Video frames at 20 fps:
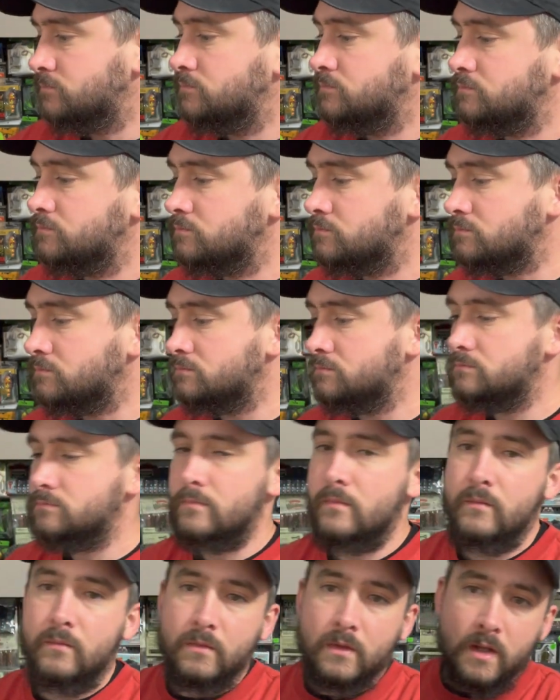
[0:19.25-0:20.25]

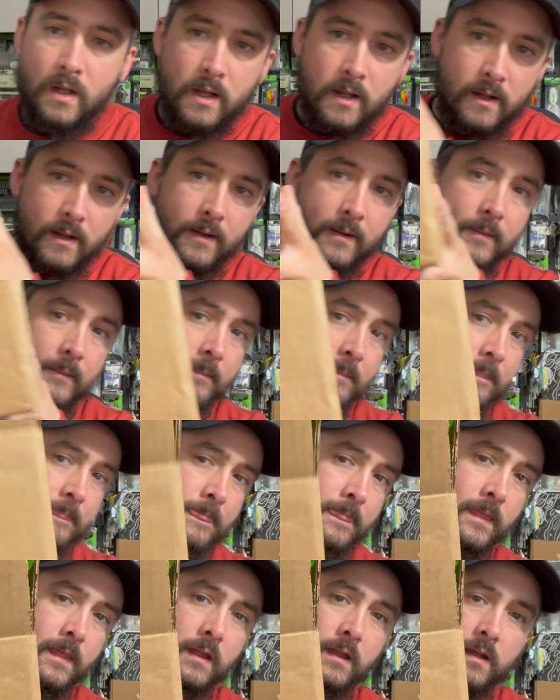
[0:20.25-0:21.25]
(silence)